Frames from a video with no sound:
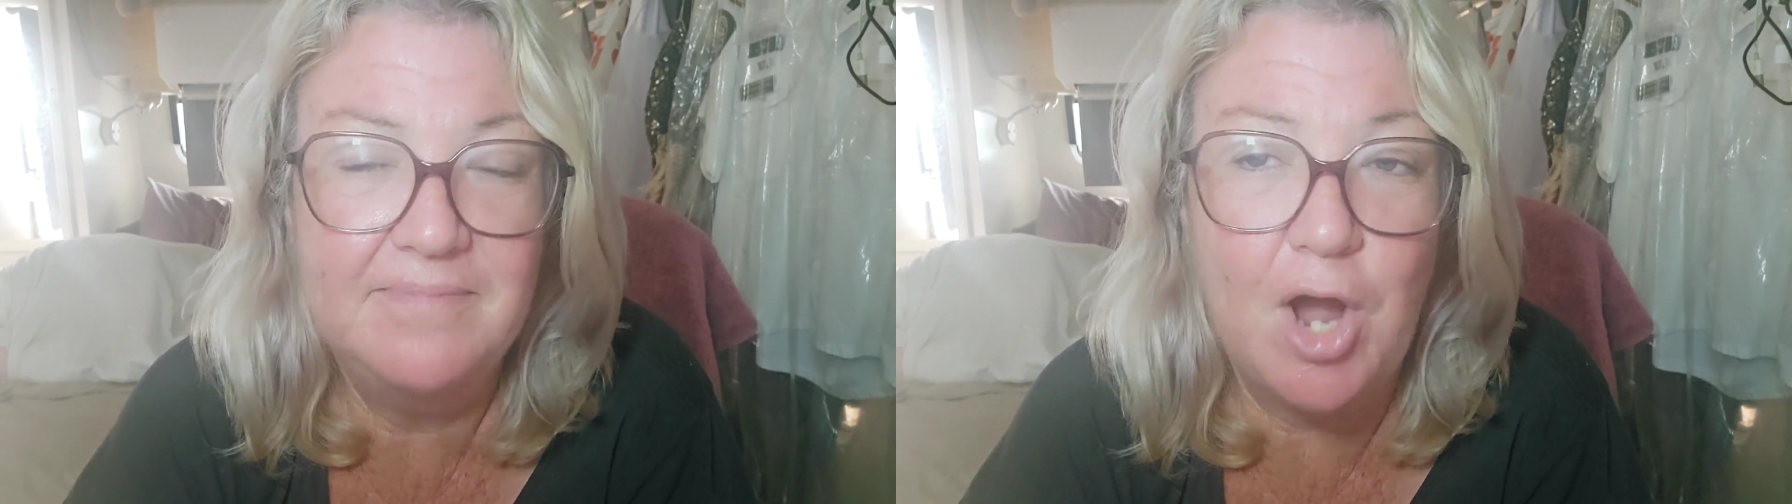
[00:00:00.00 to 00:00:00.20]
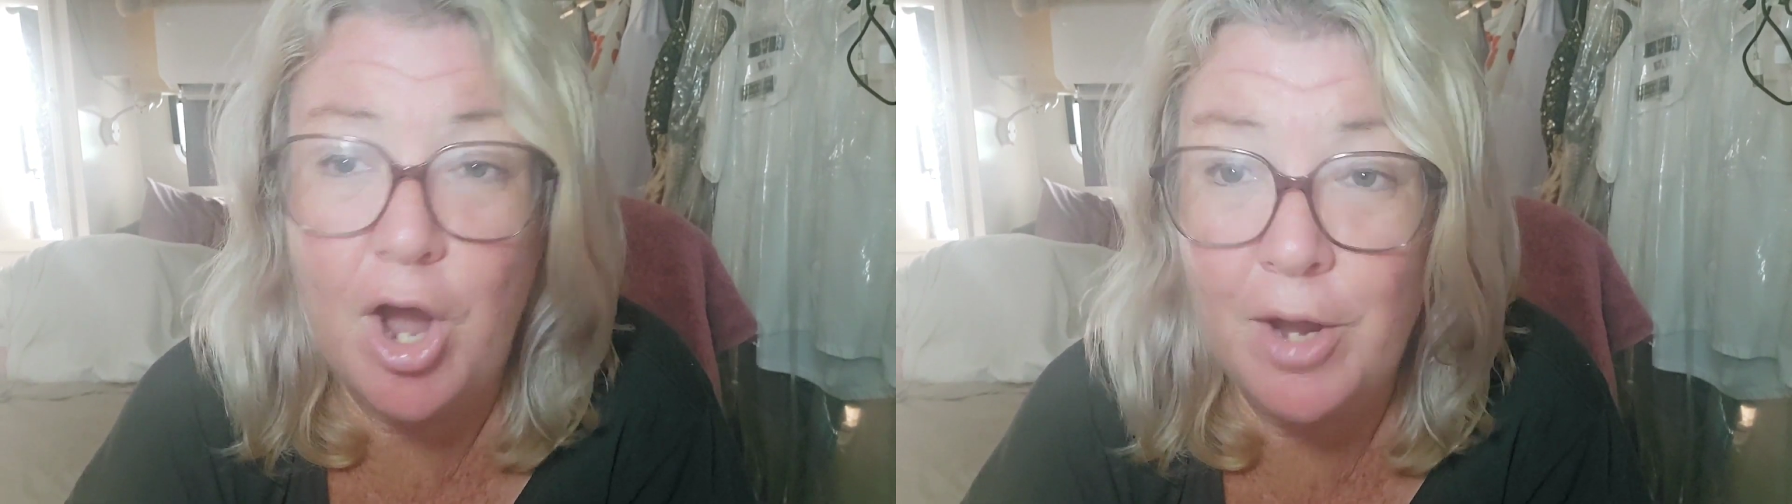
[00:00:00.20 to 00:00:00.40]

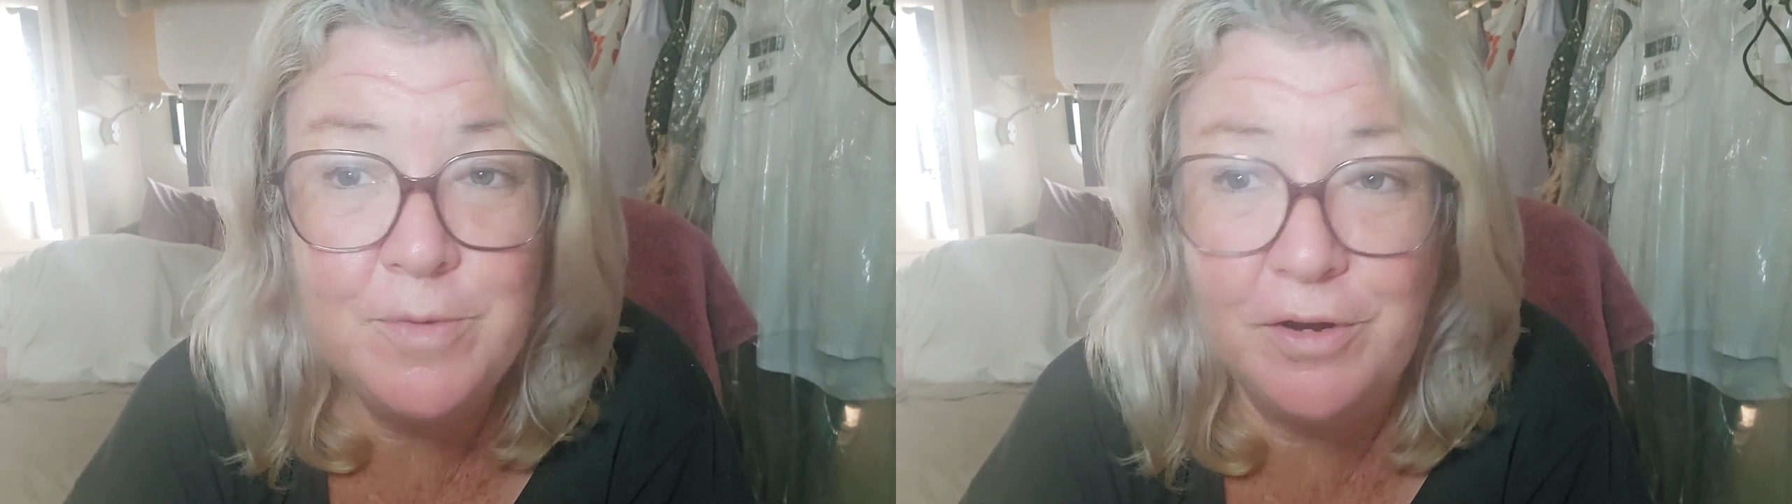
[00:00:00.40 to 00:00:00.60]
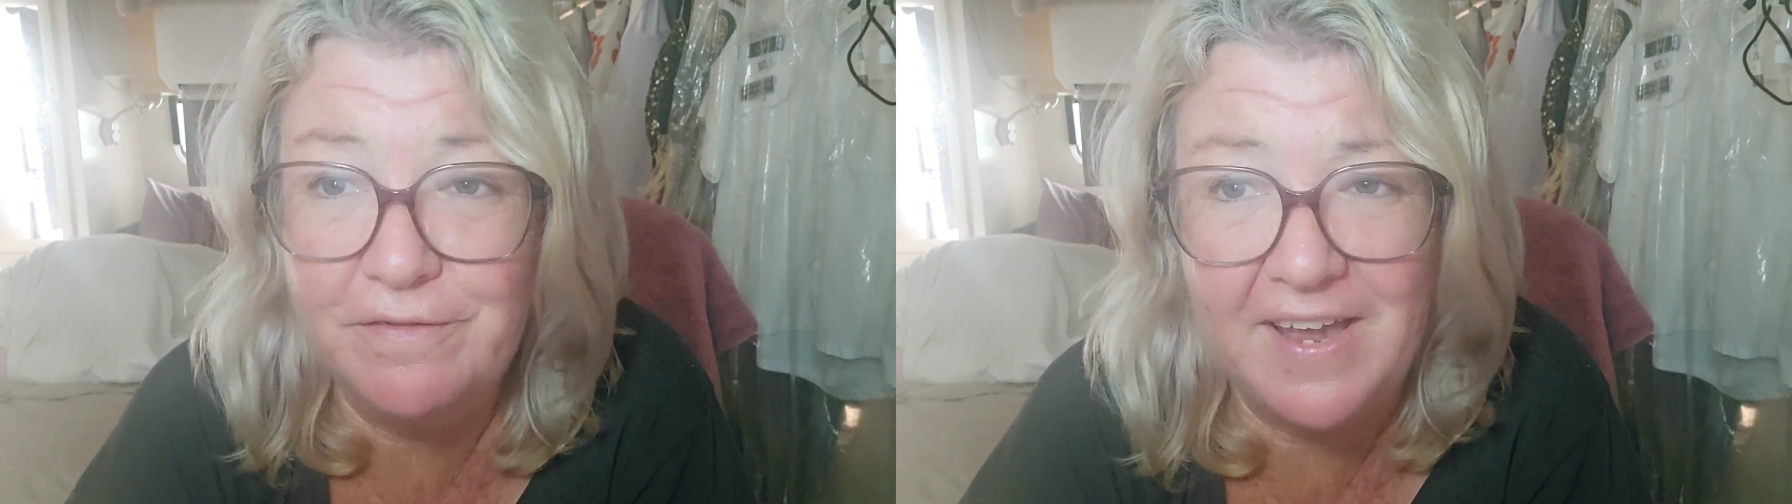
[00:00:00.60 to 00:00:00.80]
I'm
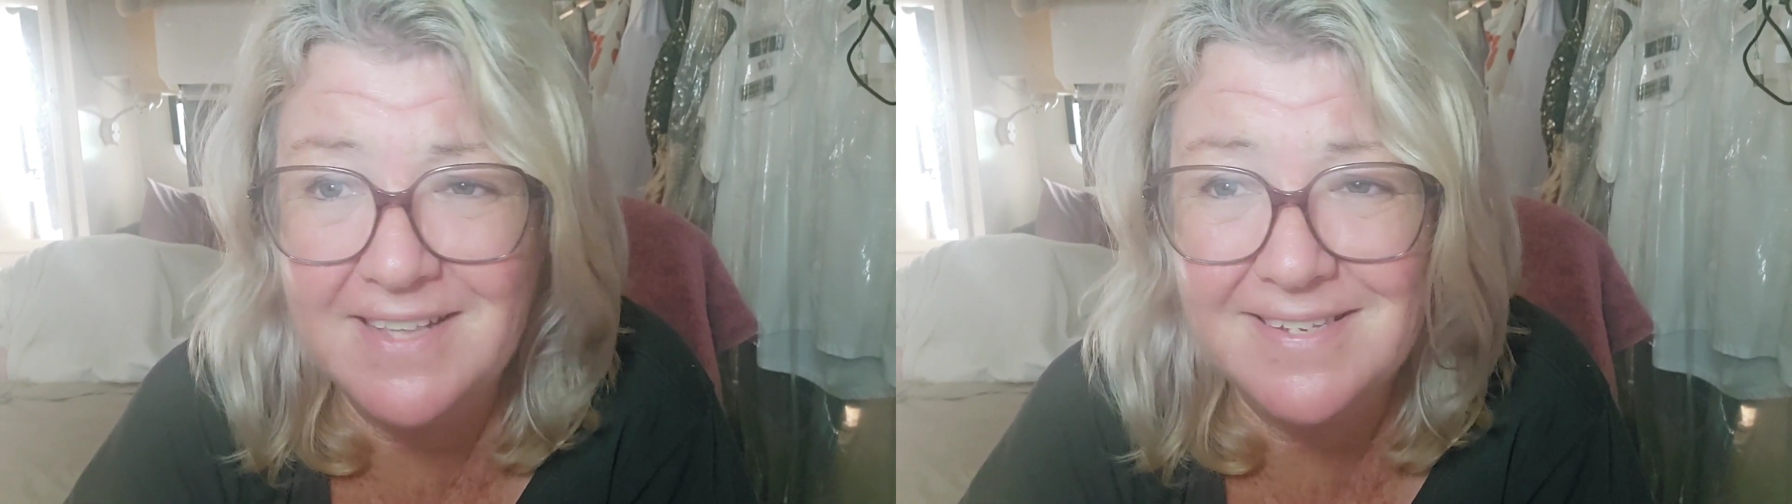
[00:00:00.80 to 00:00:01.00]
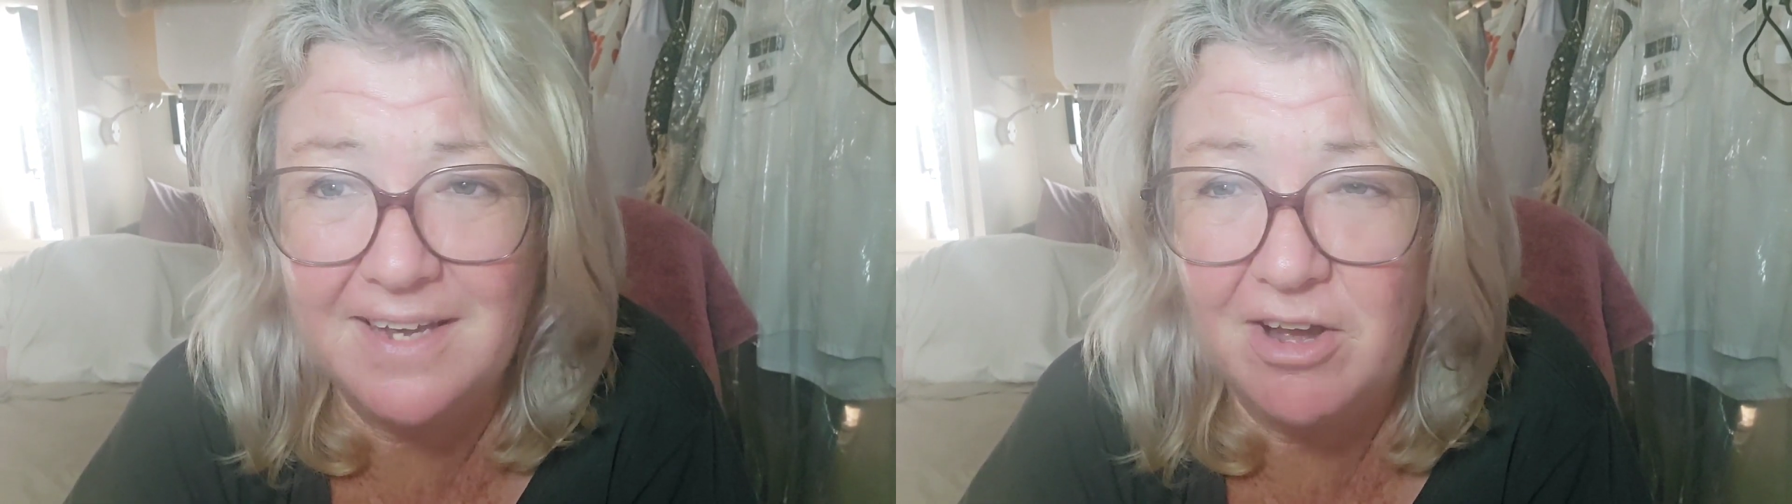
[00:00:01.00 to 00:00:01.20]
not
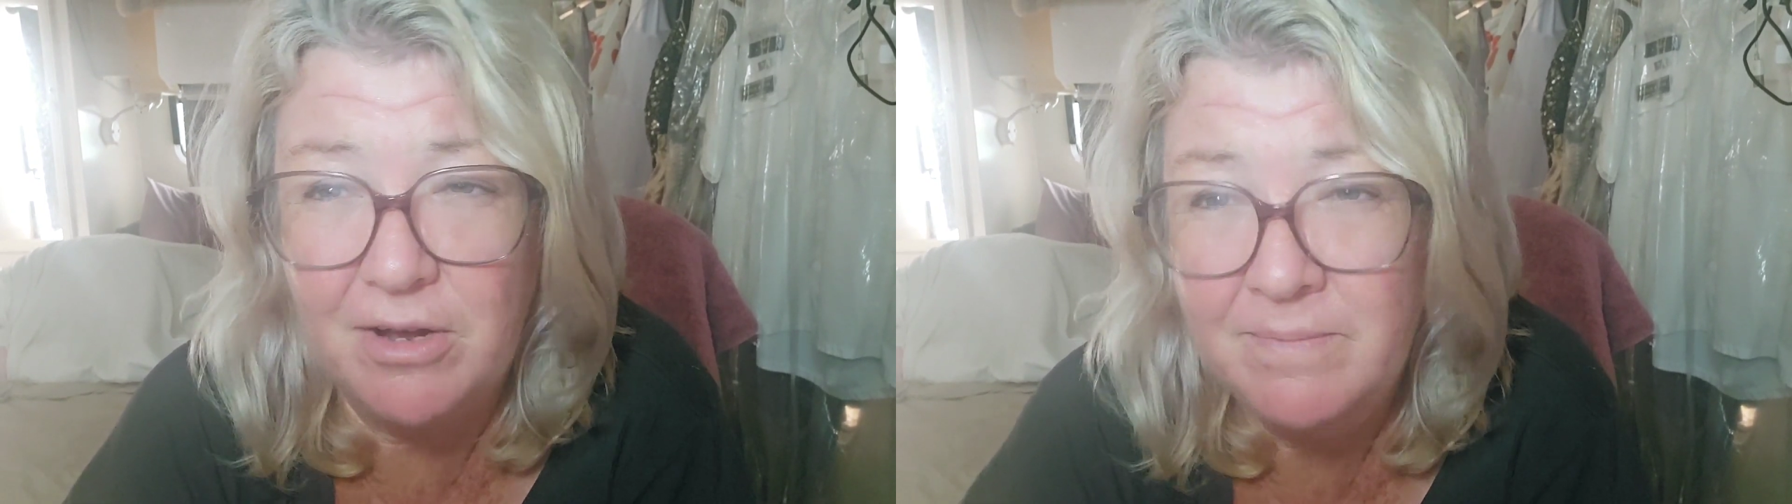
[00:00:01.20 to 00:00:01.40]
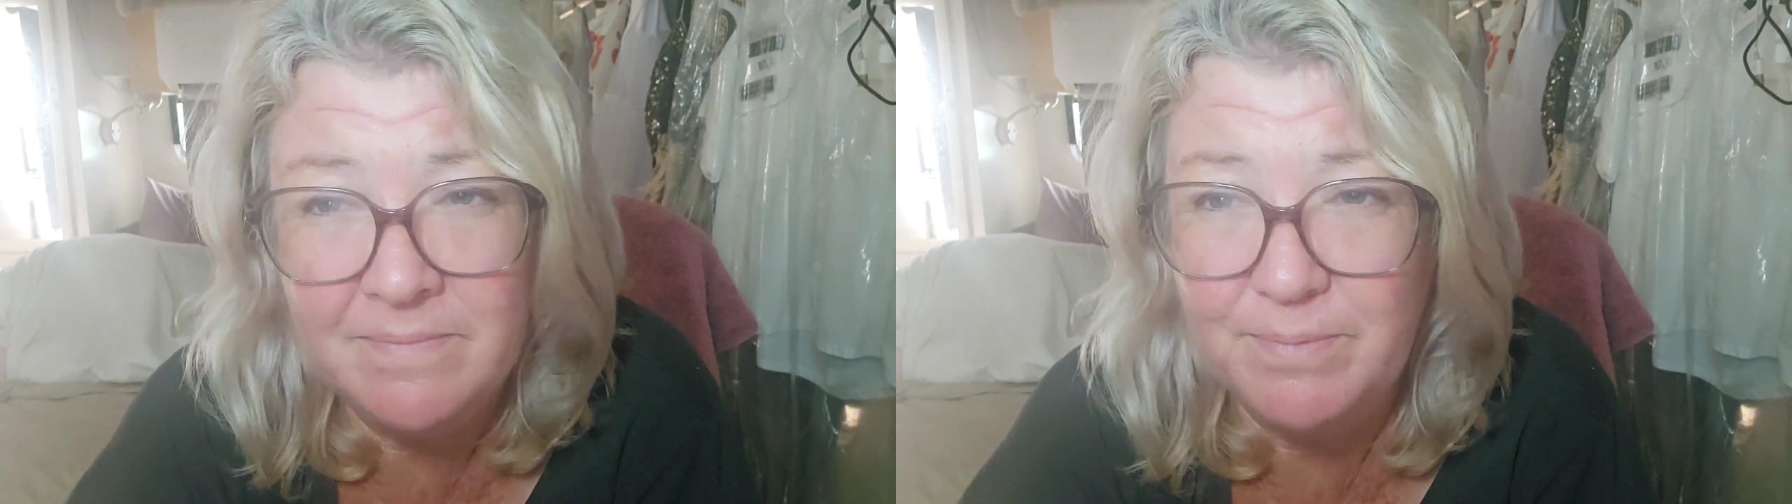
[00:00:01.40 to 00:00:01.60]
fancy.
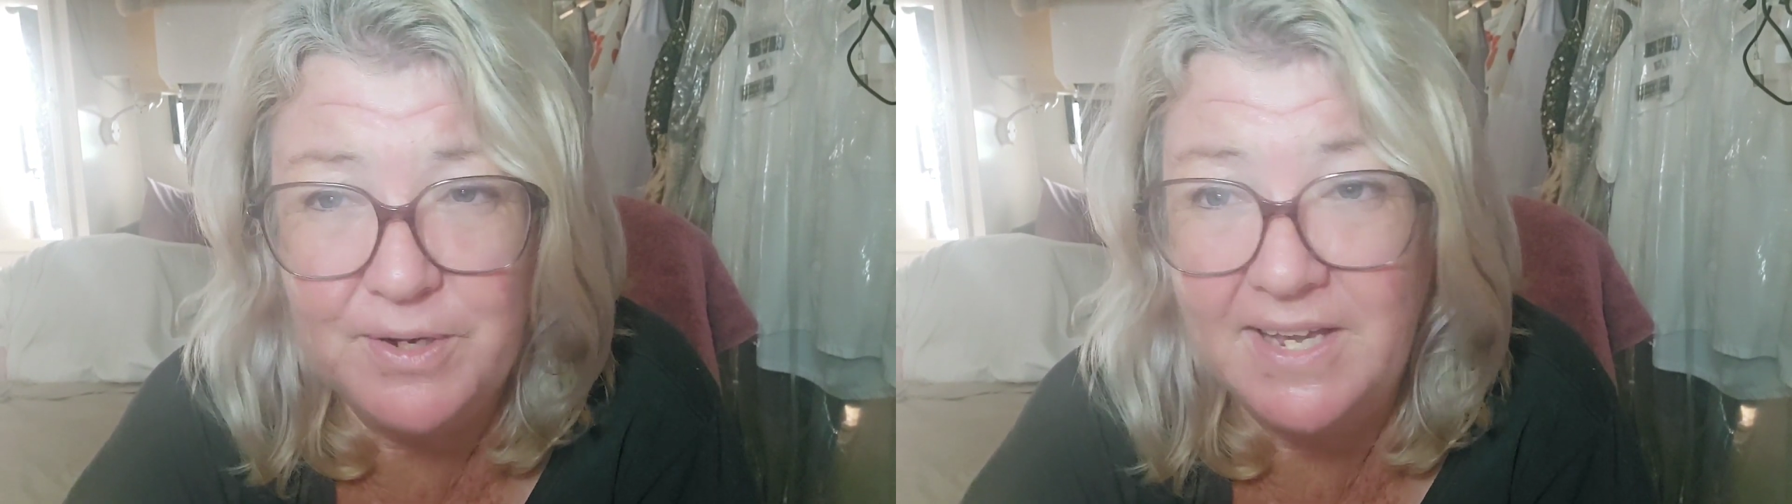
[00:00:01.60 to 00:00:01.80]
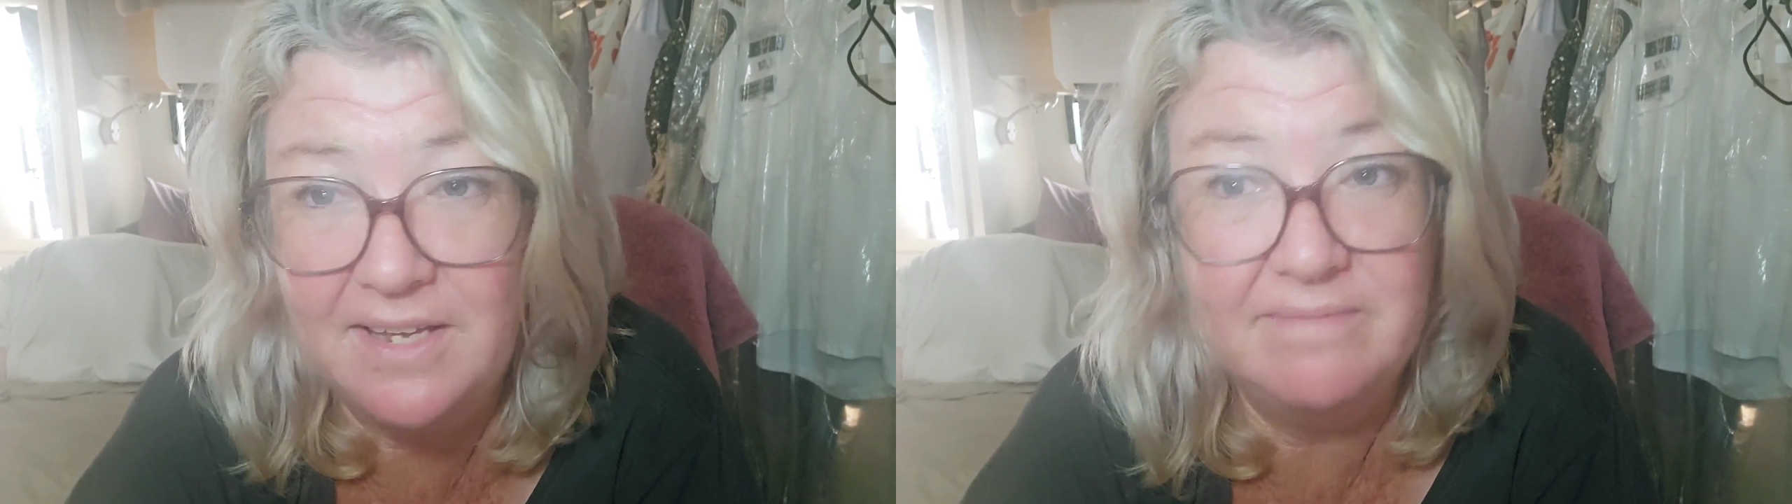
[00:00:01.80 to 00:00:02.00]
I'm
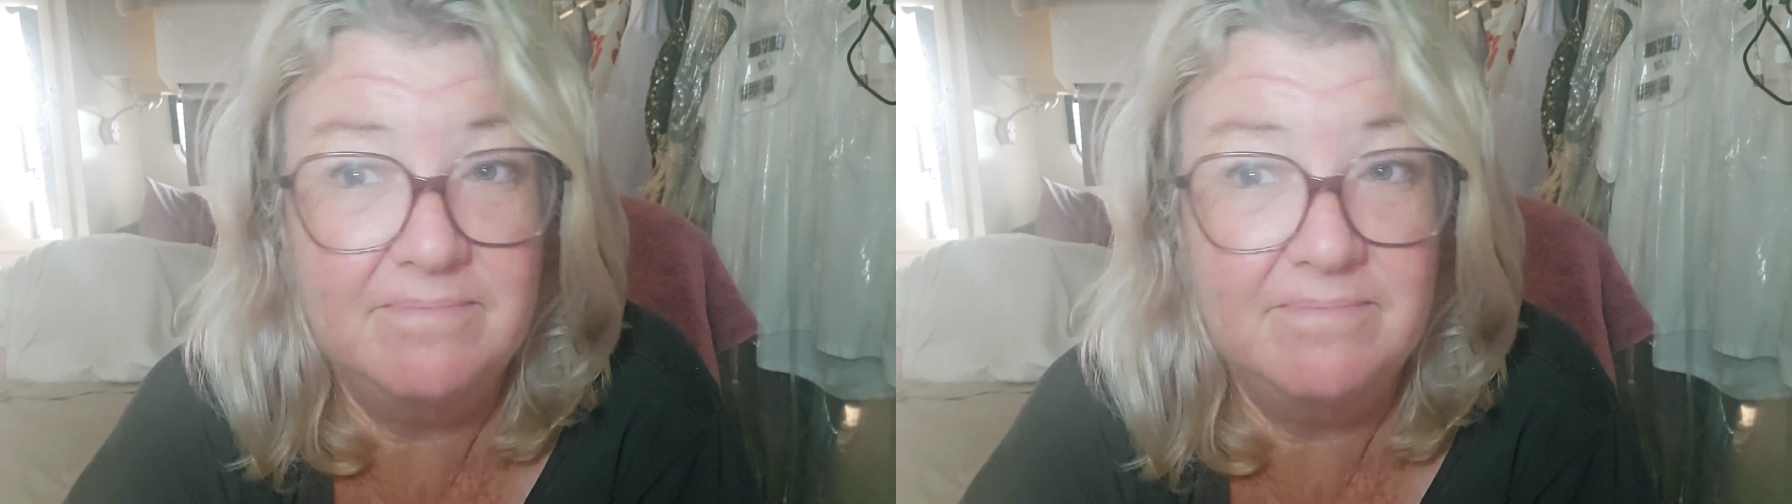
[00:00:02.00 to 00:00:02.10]
pretty,